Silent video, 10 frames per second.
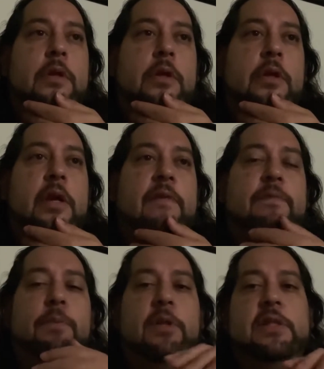you have
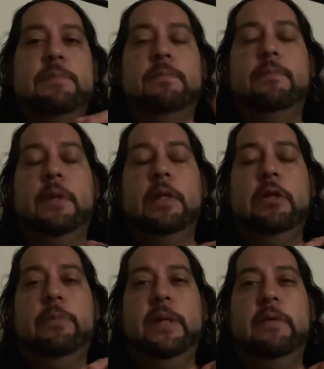to put some, a
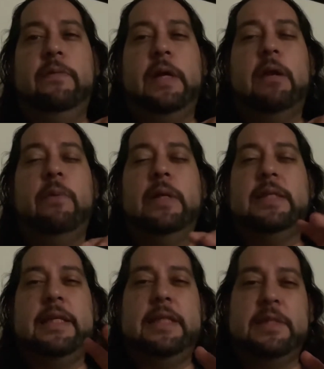little bit of, I don't want to
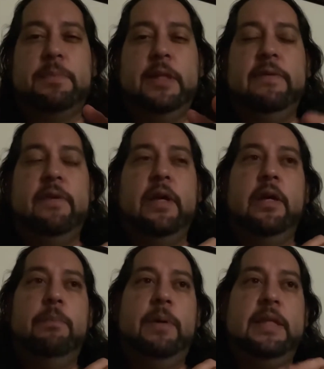say disbelief,
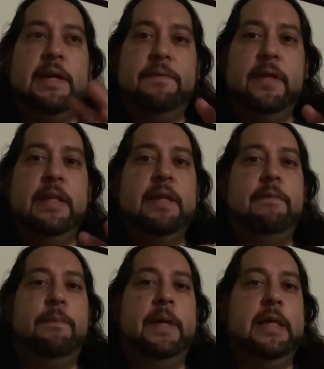but definitely
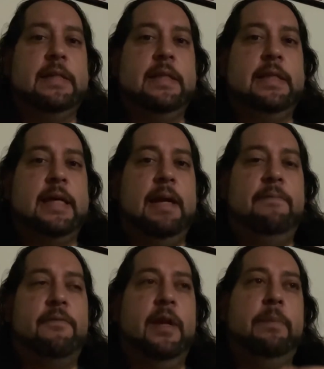because of the time
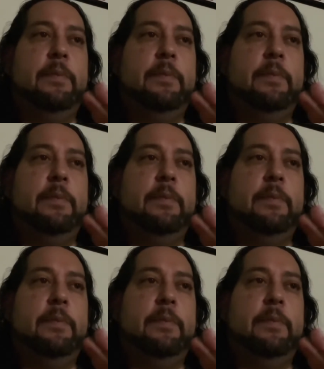frame.